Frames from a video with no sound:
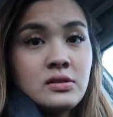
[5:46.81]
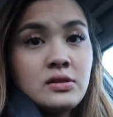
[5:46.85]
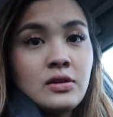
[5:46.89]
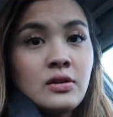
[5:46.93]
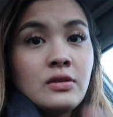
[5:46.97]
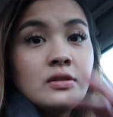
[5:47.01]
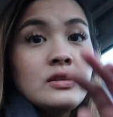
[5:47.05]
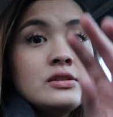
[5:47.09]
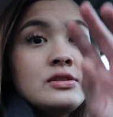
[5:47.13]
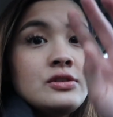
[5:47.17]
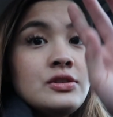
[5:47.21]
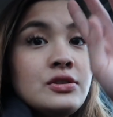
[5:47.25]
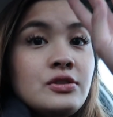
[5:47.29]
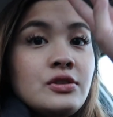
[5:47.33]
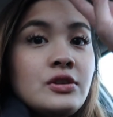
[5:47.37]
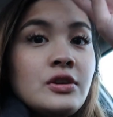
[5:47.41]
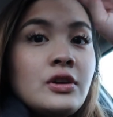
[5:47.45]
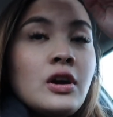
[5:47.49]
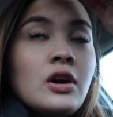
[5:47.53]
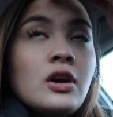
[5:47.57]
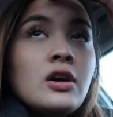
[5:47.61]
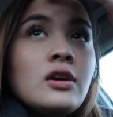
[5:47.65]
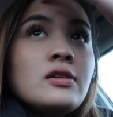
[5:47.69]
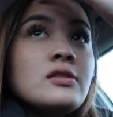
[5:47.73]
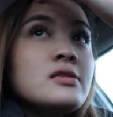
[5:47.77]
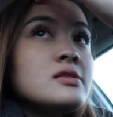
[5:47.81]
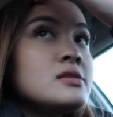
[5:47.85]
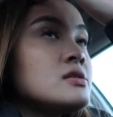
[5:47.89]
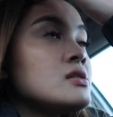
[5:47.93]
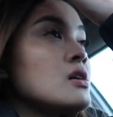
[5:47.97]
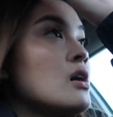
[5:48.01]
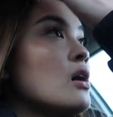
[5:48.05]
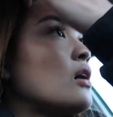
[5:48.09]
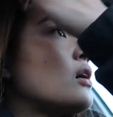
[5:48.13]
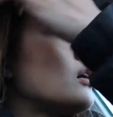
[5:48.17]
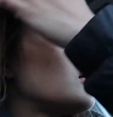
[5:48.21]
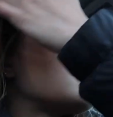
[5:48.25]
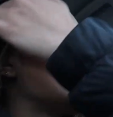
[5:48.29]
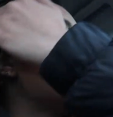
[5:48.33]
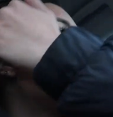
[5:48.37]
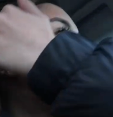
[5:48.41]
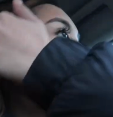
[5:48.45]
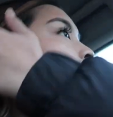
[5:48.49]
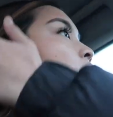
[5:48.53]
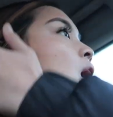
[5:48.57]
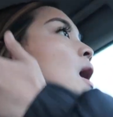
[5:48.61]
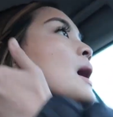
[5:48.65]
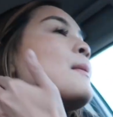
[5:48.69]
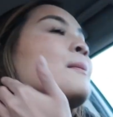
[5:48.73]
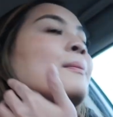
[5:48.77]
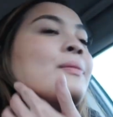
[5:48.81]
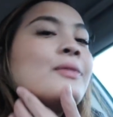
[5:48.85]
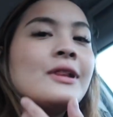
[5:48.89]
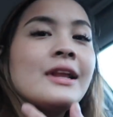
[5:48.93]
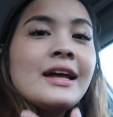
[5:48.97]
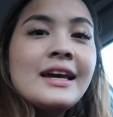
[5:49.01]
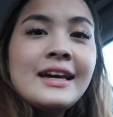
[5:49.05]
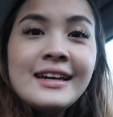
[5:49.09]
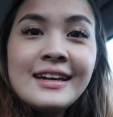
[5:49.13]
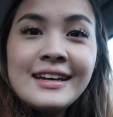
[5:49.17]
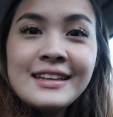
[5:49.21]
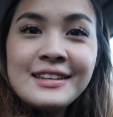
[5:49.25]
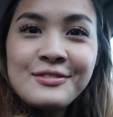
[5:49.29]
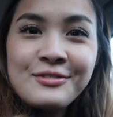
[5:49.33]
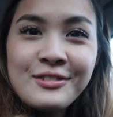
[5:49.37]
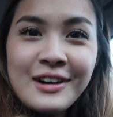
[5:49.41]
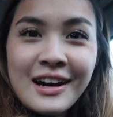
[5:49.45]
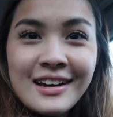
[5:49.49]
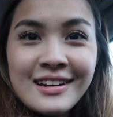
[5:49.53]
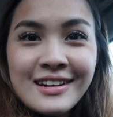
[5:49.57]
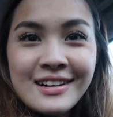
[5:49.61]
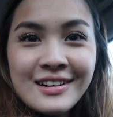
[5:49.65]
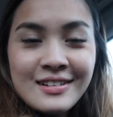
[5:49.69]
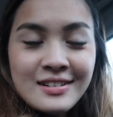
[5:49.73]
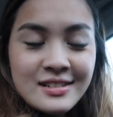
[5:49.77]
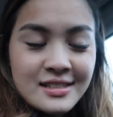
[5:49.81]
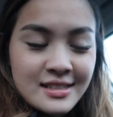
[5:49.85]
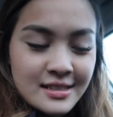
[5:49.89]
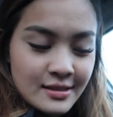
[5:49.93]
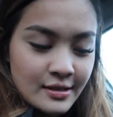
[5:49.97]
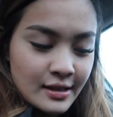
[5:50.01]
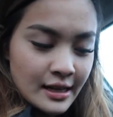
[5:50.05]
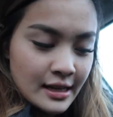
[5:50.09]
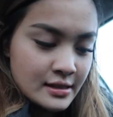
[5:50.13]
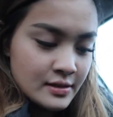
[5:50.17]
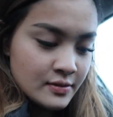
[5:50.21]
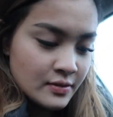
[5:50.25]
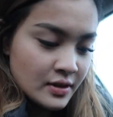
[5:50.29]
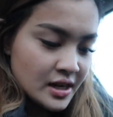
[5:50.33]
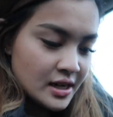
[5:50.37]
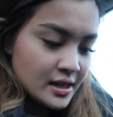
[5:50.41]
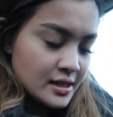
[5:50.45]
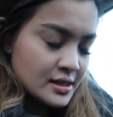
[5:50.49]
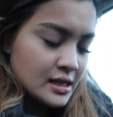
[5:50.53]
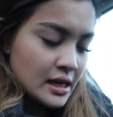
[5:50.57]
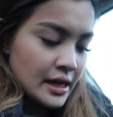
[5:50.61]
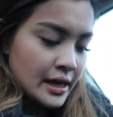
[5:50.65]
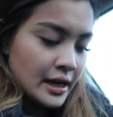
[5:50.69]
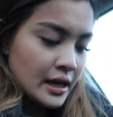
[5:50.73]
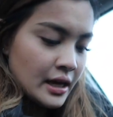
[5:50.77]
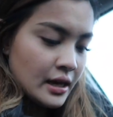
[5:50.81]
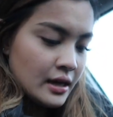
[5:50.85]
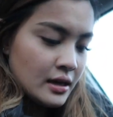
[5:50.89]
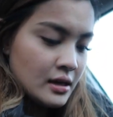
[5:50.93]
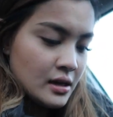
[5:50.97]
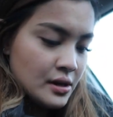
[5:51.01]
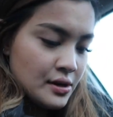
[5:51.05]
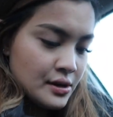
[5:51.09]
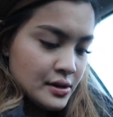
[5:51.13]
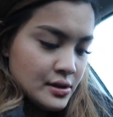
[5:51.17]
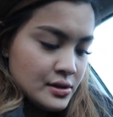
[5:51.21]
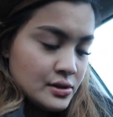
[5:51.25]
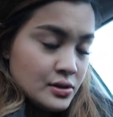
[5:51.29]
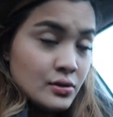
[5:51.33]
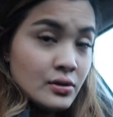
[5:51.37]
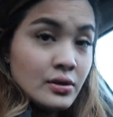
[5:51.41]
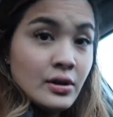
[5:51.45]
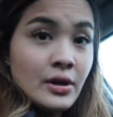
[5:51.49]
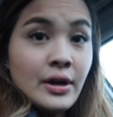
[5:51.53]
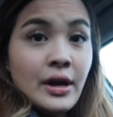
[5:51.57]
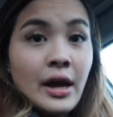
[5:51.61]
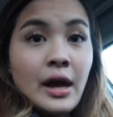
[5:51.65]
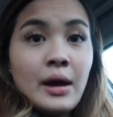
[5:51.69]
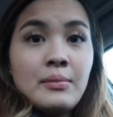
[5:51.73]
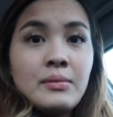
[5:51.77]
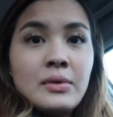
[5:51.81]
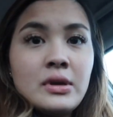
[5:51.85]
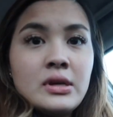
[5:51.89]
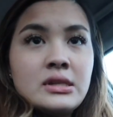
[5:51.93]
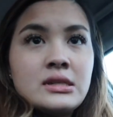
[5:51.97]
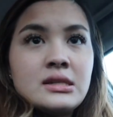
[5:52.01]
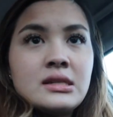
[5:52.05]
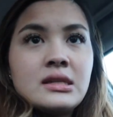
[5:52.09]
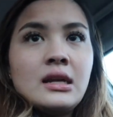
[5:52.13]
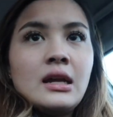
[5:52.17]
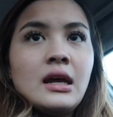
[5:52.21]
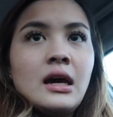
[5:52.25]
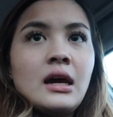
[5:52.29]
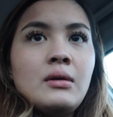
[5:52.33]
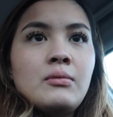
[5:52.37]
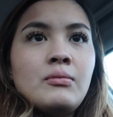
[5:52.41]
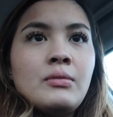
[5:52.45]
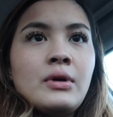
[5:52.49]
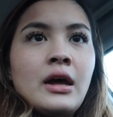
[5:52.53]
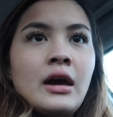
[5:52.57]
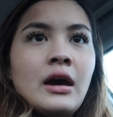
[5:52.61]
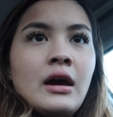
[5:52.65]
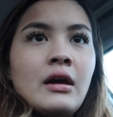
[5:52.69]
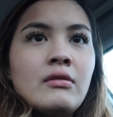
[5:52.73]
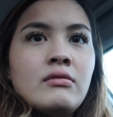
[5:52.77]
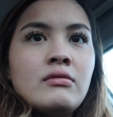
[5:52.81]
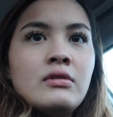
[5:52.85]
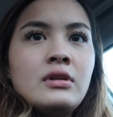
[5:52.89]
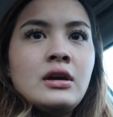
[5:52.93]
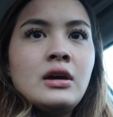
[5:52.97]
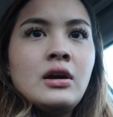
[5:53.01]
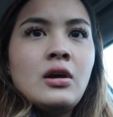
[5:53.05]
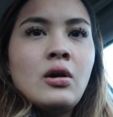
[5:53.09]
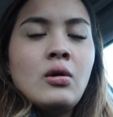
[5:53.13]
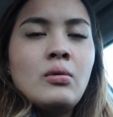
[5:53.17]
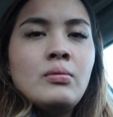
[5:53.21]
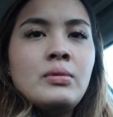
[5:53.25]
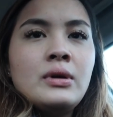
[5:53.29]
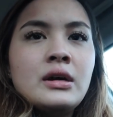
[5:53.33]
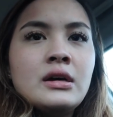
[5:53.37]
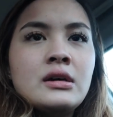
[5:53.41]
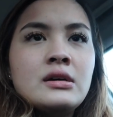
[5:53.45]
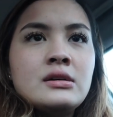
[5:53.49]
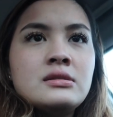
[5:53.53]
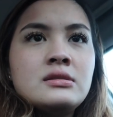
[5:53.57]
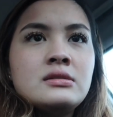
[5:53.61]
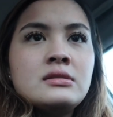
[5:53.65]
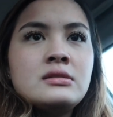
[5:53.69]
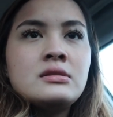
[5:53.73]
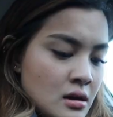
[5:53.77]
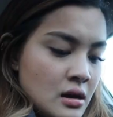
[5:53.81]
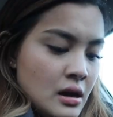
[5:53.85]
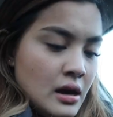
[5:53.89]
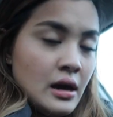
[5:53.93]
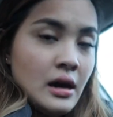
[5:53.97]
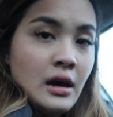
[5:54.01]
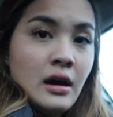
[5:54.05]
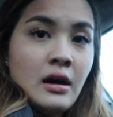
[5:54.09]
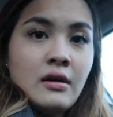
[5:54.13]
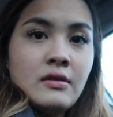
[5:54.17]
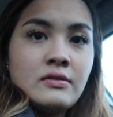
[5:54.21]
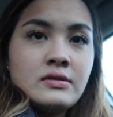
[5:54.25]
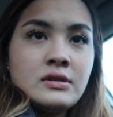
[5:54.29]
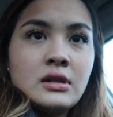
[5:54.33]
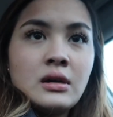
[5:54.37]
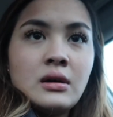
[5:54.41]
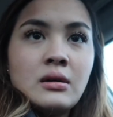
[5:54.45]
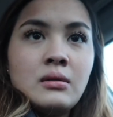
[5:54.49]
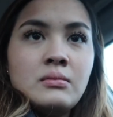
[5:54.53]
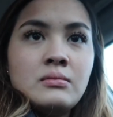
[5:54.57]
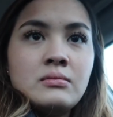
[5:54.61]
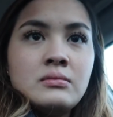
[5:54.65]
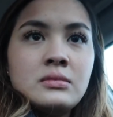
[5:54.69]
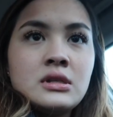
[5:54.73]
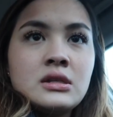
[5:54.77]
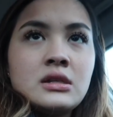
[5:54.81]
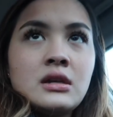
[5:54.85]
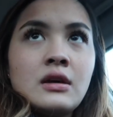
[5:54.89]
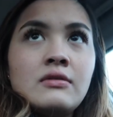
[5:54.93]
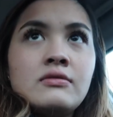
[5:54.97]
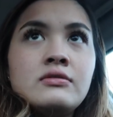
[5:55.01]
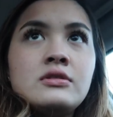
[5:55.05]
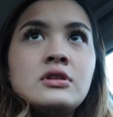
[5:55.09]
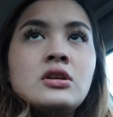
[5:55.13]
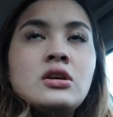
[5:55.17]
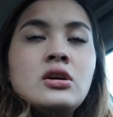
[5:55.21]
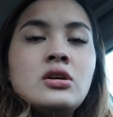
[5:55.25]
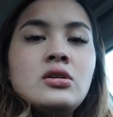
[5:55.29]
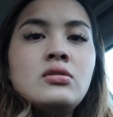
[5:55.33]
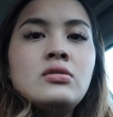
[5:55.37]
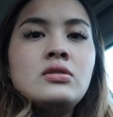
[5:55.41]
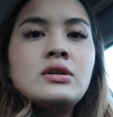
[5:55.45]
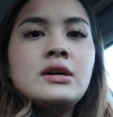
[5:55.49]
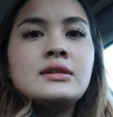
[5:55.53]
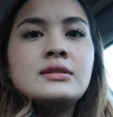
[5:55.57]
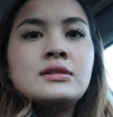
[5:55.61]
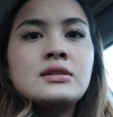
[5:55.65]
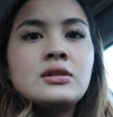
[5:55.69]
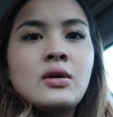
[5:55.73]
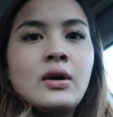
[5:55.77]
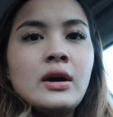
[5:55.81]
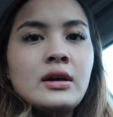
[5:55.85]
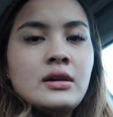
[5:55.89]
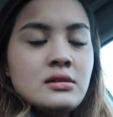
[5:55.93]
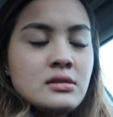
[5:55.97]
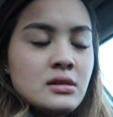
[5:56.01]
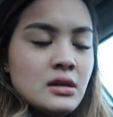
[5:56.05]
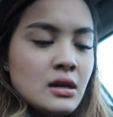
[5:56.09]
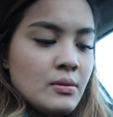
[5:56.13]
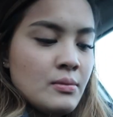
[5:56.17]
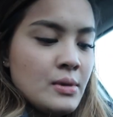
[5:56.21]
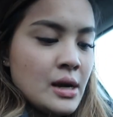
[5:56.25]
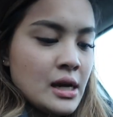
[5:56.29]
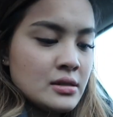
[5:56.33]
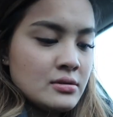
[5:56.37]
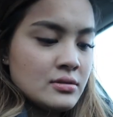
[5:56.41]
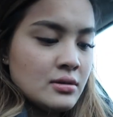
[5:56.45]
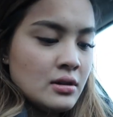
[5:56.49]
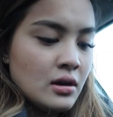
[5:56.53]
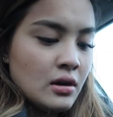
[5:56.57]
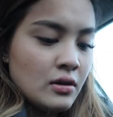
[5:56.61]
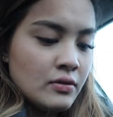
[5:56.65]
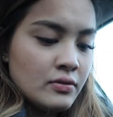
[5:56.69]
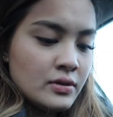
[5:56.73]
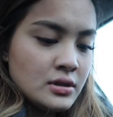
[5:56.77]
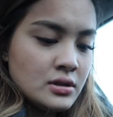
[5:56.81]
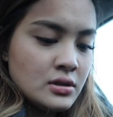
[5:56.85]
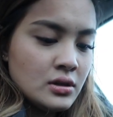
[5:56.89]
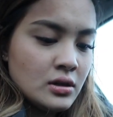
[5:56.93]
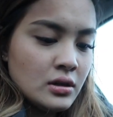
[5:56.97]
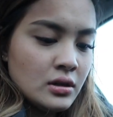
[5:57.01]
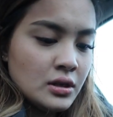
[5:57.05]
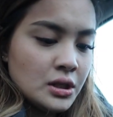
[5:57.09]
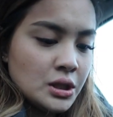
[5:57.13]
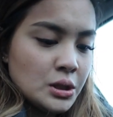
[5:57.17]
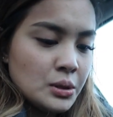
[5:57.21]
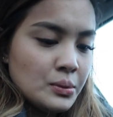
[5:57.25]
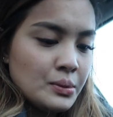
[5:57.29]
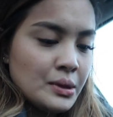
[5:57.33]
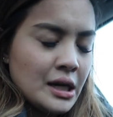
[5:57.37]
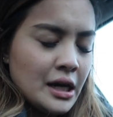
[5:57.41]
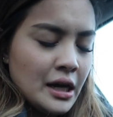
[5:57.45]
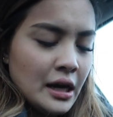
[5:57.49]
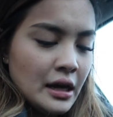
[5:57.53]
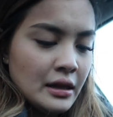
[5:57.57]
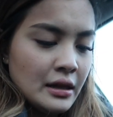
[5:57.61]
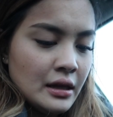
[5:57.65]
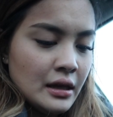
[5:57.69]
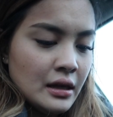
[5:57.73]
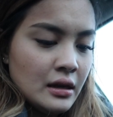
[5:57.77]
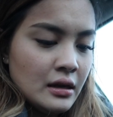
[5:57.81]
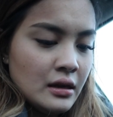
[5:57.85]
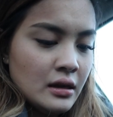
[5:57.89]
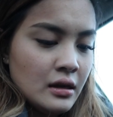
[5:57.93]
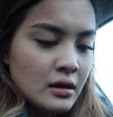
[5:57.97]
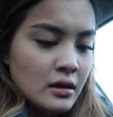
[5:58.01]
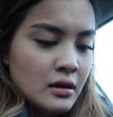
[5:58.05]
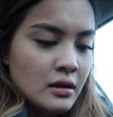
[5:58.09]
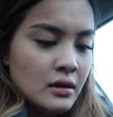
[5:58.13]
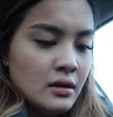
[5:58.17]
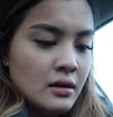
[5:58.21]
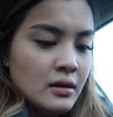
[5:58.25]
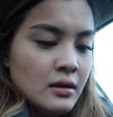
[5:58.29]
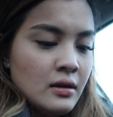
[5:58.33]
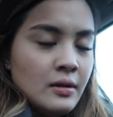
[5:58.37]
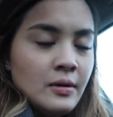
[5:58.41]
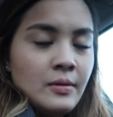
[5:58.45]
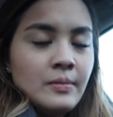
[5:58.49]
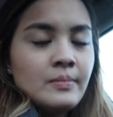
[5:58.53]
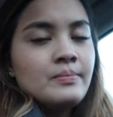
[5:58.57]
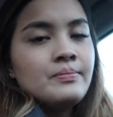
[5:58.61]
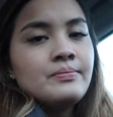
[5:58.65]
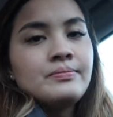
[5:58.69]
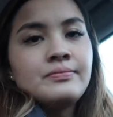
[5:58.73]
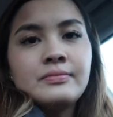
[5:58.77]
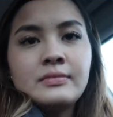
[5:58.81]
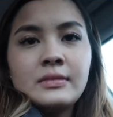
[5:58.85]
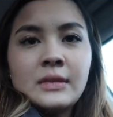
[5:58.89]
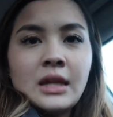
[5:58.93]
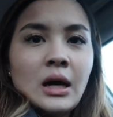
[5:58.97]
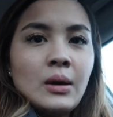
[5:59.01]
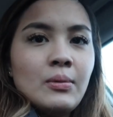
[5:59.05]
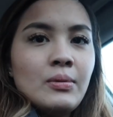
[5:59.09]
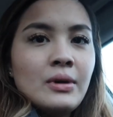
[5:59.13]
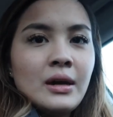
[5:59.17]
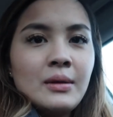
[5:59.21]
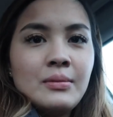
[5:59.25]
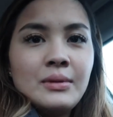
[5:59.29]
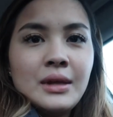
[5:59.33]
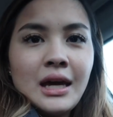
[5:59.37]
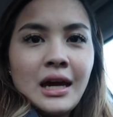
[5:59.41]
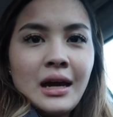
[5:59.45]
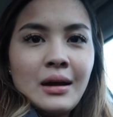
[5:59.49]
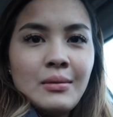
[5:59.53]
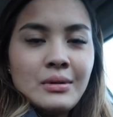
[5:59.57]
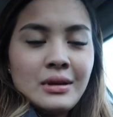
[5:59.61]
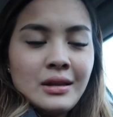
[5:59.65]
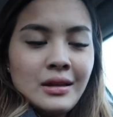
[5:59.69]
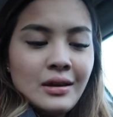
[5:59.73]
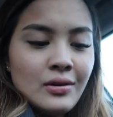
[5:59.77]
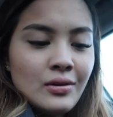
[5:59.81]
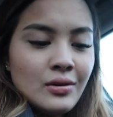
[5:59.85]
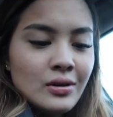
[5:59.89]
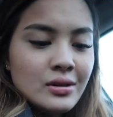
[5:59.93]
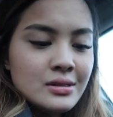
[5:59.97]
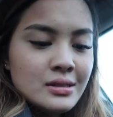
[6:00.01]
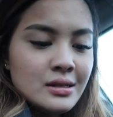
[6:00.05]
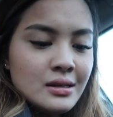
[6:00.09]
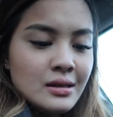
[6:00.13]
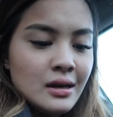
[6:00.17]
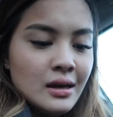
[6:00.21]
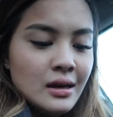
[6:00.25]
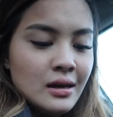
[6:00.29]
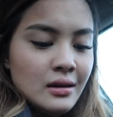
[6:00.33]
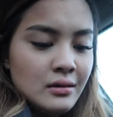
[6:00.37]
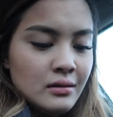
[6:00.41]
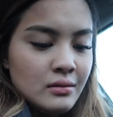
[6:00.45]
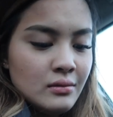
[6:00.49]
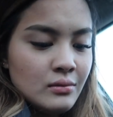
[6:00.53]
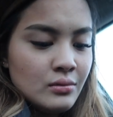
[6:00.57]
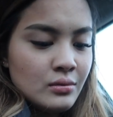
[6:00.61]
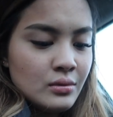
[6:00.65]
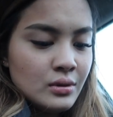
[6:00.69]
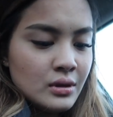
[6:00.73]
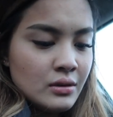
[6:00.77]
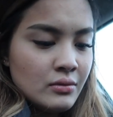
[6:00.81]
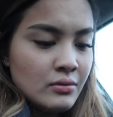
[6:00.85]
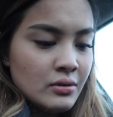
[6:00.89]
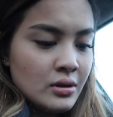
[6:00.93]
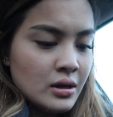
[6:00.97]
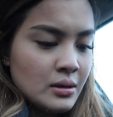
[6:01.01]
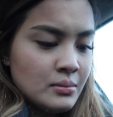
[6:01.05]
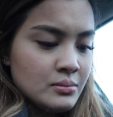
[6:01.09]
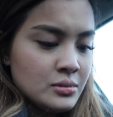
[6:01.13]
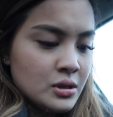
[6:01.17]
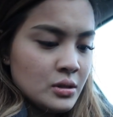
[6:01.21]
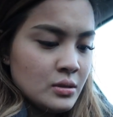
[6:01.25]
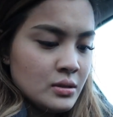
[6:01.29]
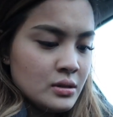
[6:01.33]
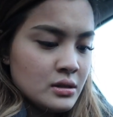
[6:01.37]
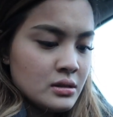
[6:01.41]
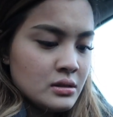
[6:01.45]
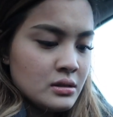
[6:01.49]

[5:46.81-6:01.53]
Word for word: also the junior girls are playing in the final, so that's very exciting. So their game is tonight, but I can't really go because I have some stuff to do, and so I need to get back to the office here in a little bit, and then I'll pick up the camera later on tonight whenever I'm doing